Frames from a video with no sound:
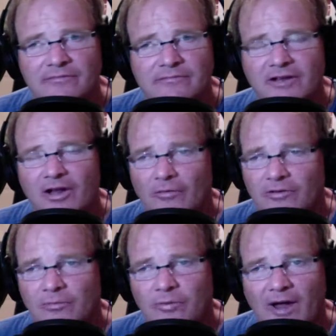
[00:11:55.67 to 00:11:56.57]
you know,
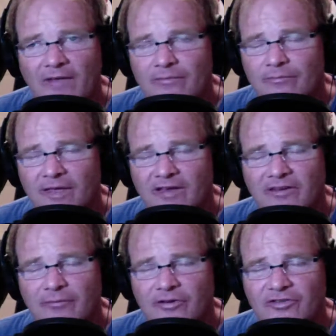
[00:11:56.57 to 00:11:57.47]
you buy, like, say,
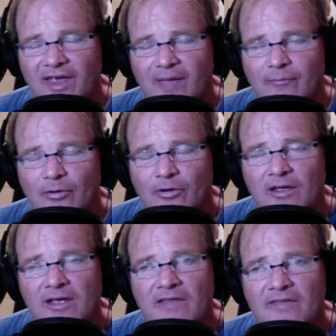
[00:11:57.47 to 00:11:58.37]
for example,
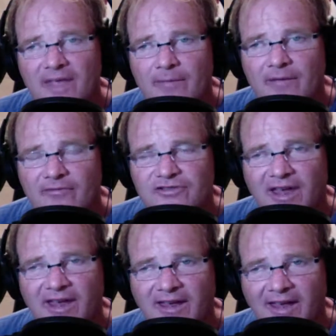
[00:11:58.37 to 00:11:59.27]
the MFJ